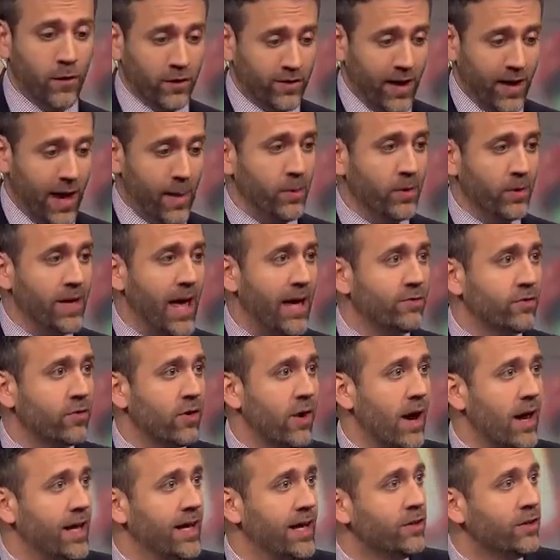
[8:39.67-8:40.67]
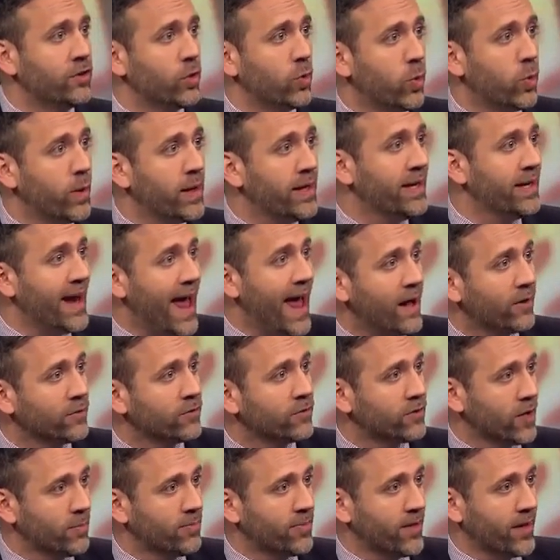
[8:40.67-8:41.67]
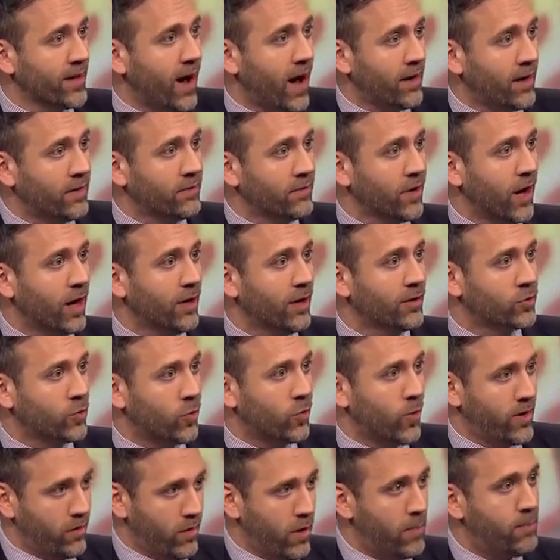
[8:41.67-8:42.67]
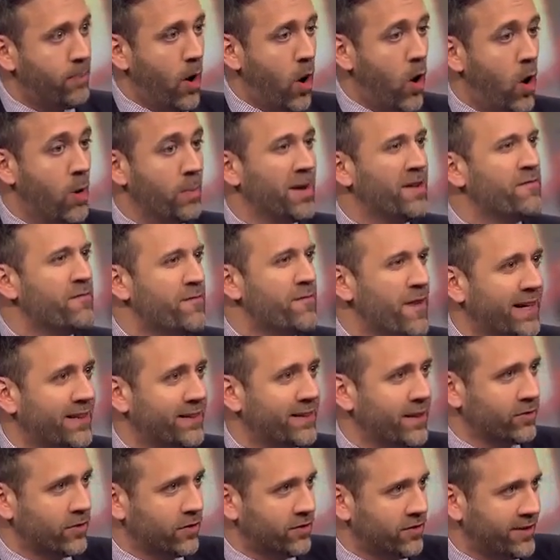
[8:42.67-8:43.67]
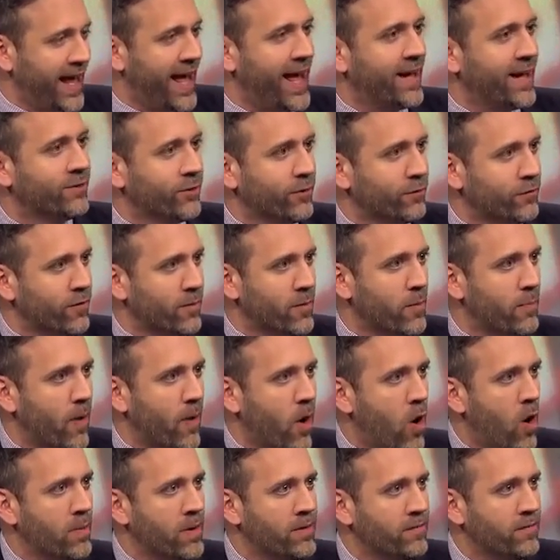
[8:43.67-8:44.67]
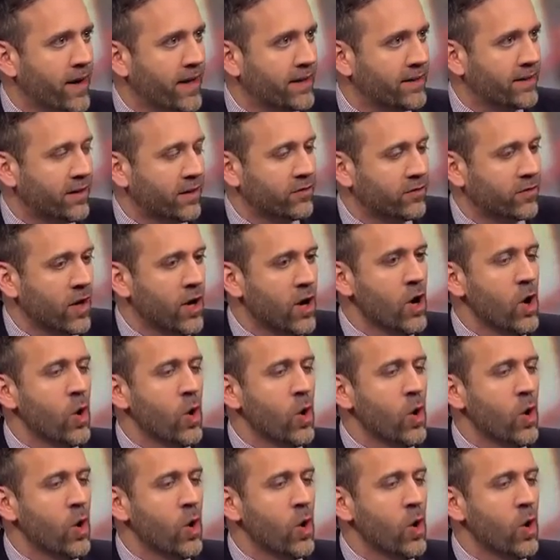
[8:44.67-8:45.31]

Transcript: example, yesterday he tweeted out something on Twitter, a poem, Invictus, a stanza from a poem, Invictus,